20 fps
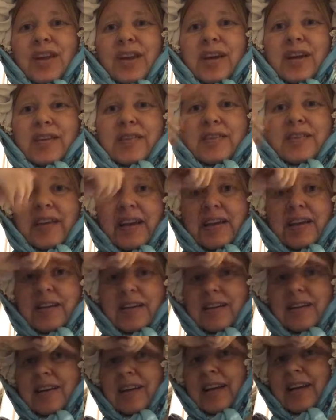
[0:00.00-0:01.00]
a
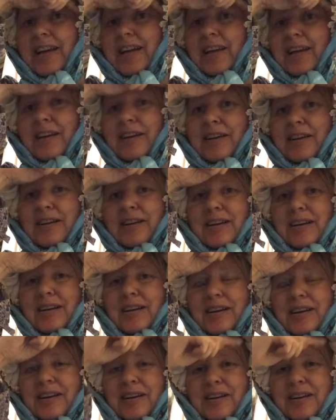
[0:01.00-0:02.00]
second layer.
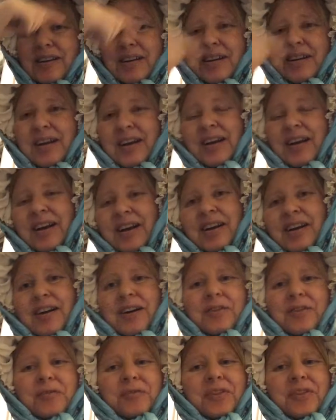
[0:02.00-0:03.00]

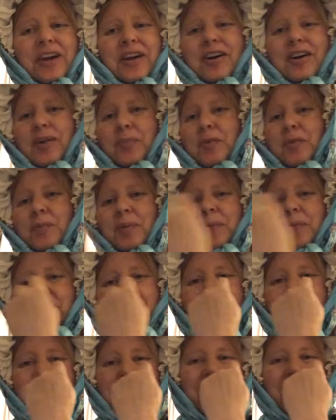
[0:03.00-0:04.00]
Can't hold that arm up, I'm
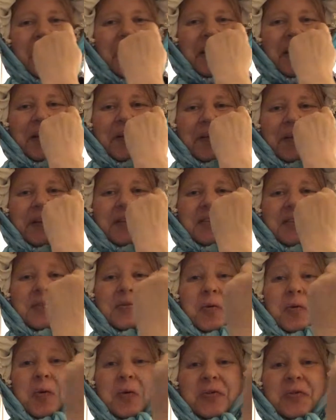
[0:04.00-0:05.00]
sorry,
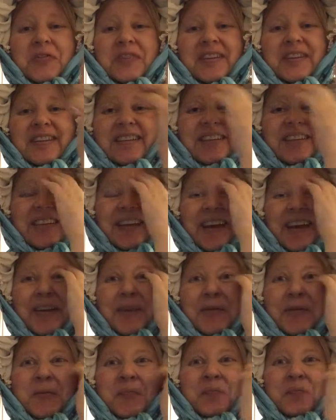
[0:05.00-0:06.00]
exhausted today.
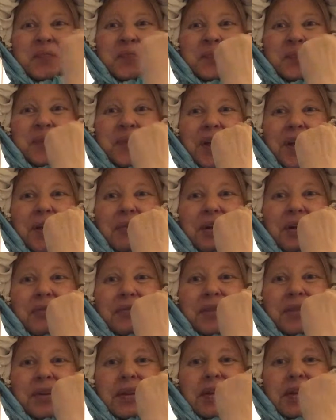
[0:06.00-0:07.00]
Now
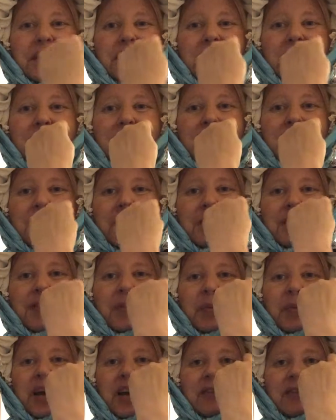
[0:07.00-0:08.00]
after this, they
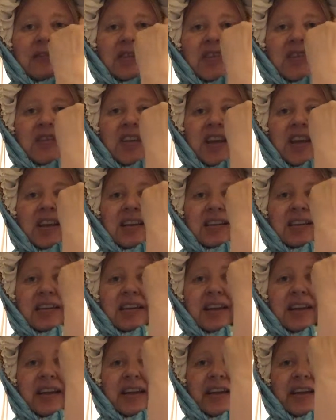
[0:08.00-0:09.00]
might have a second
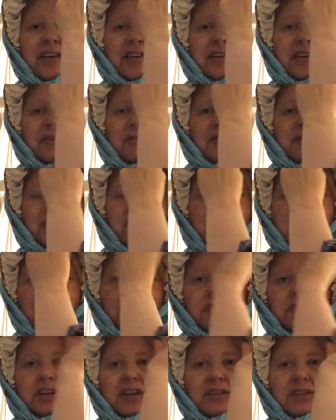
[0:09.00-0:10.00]
layer of
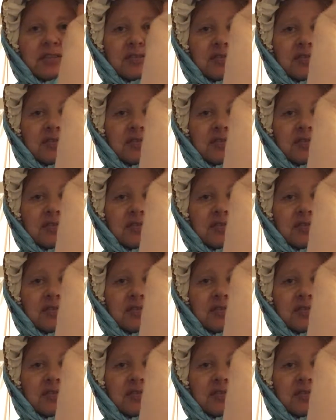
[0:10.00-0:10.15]
gathering